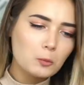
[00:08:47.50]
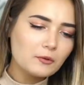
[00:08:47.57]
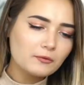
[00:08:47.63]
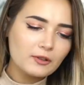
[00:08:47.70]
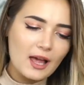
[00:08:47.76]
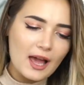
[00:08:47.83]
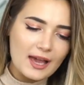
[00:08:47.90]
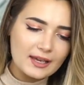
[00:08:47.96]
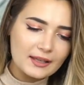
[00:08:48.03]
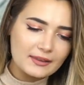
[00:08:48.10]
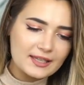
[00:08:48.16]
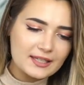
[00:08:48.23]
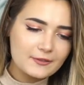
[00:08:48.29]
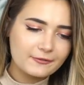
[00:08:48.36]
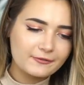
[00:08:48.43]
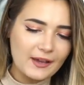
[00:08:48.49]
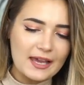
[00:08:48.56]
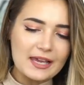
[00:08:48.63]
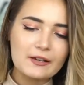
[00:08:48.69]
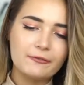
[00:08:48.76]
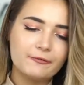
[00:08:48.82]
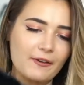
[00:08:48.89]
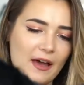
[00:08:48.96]
with like these
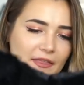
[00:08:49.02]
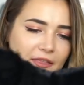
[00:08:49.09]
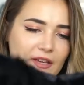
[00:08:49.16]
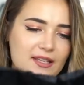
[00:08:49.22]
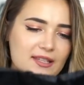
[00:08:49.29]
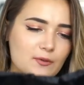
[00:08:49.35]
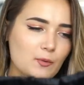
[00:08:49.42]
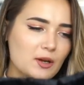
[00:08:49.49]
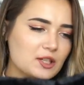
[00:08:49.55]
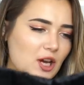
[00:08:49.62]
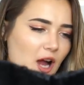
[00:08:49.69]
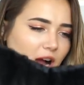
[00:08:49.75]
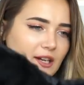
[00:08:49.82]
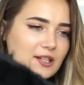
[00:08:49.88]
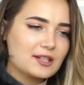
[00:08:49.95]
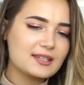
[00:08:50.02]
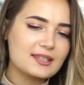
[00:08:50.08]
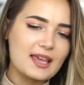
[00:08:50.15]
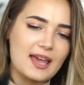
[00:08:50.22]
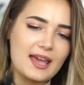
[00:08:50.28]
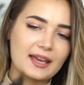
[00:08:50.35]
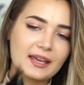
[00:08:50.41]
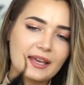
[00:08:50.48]
fake feathers, which I just
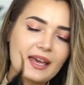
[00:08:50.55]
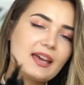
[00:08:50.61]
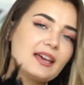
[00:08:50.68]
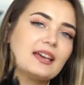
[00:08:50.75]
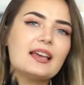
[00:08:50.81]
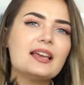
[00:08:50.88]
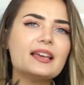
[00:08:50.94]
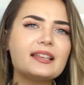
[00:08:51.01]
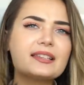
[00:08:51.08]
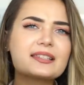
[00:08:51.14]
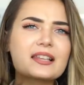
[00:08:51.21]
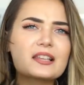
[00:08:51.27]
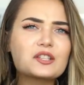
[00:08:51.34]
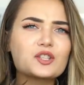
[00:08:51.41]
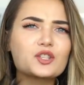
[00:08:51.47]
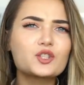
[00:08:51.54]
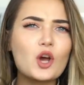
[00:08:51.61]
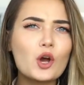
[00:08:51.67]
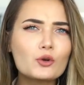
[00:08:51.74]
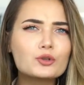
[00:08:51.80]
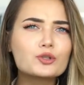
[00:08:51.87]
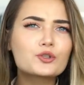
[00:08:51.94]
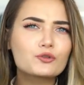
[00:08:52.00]
think is
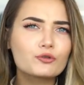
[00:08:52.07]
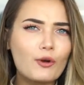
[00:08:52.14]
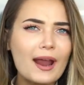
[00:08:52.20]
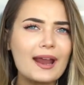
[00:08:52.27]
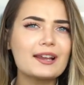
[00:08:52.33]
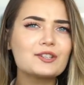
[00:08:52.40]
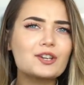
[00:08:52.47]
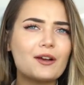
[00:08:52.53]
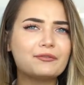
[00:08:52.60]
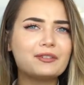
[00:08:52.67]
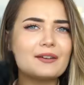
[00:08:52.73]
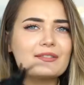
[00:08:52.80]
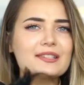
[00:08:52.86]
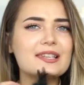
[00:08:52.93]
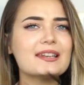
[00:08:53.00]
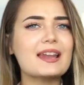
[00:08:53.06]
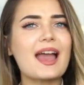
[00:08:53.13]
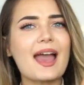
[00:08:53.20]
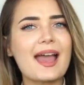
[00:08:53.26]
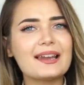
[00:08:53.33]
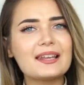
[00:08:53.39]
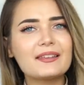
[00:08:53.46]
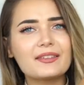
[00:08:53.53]
so strange. I've never seen
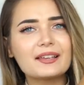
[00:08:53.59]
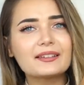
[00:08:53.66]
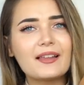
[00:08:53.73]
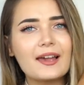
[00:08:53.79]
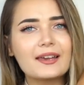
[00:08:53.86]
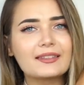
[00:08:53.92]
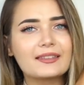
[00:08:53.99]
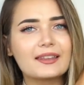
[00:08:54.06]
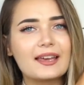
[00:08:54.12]
anything like